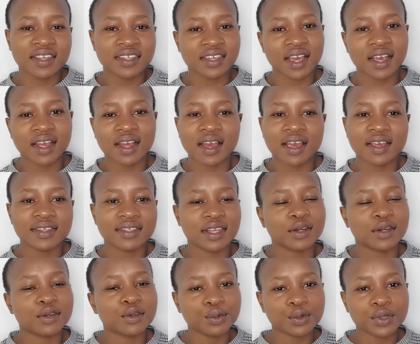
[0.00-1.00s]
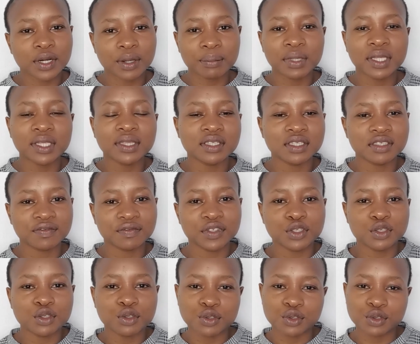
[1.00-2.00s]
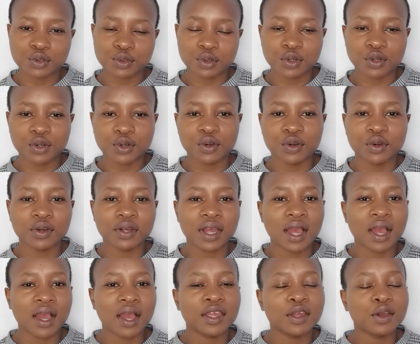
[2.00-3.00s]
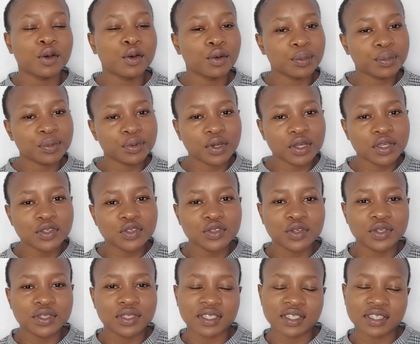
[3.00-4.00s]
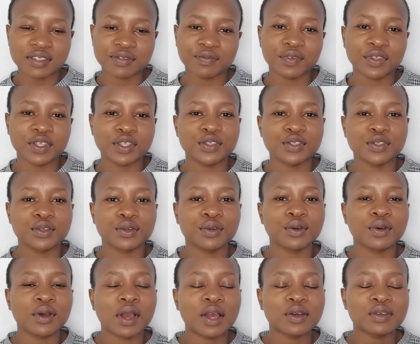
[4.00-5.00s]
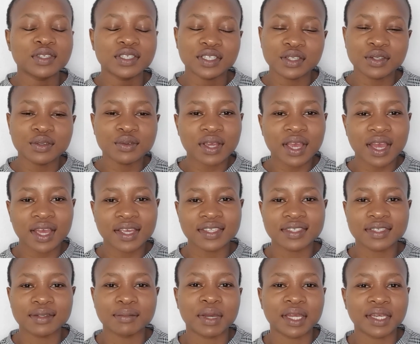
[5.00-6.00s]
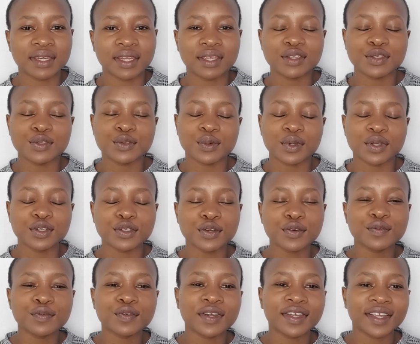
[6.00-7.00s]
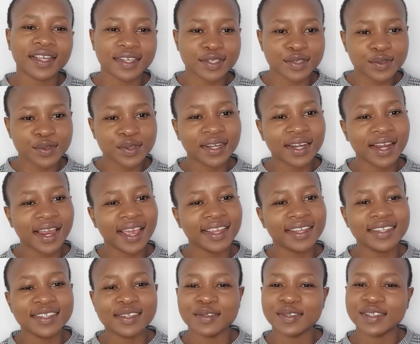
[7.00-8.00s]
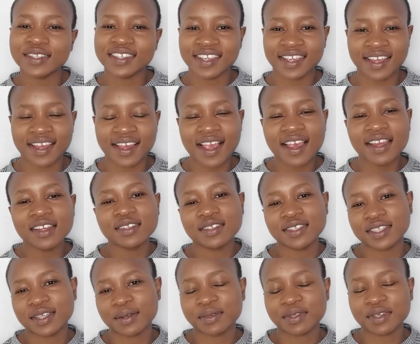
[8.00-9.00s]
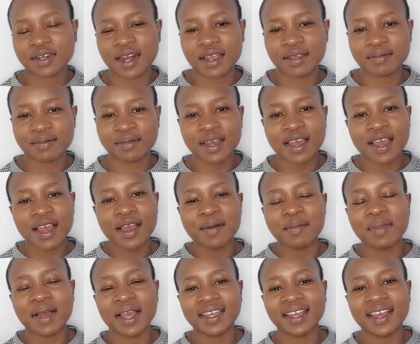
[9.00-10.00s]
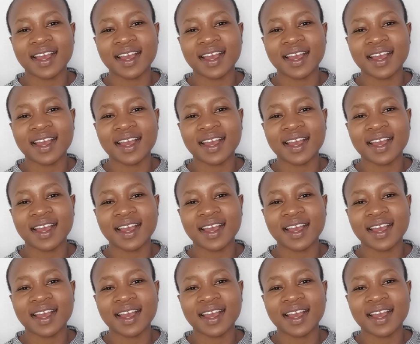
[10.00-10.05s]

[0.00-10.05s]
yeah guys, I don't want to make this video too long. I hope you enjoyed this video. I'll see you guys in my next one. Don't forget to like, to share, and to subscribe. Bye